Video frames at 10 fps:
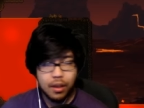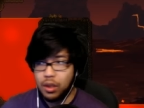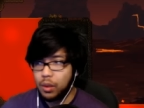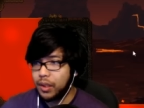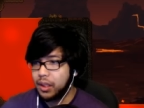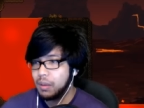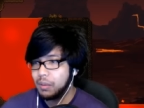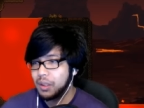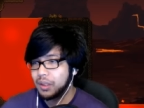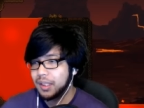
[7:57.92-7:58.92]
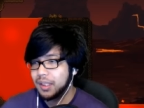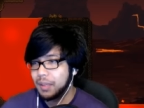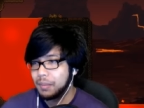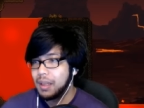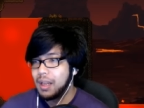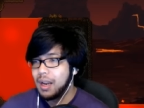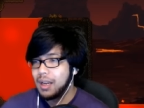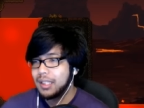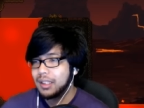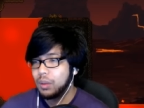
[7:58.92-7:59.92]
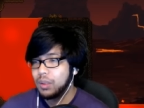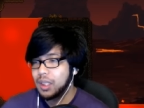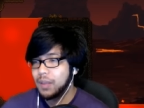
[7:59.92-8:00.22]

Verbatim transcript: We should go look this up. Let's go look up